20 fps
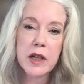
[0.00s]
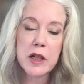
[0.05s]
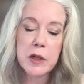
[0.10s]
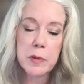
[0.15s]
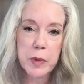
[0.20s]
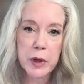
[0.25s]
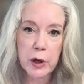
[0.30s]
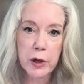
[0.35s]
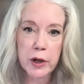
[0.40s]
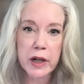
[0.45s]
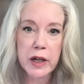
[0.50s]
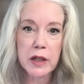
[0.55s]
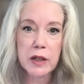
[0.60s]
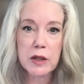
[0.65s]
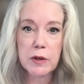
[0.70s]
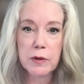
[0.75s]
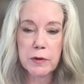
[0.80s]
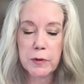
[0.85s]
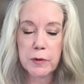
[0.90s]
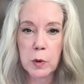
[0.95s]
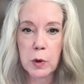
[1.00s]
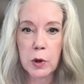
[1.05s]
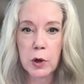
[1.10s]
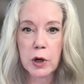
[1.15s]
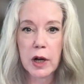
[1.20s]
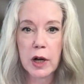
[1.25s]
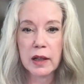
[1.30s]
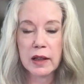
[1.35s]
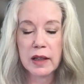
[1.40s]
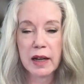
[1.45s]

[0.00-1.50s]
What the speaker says: experience for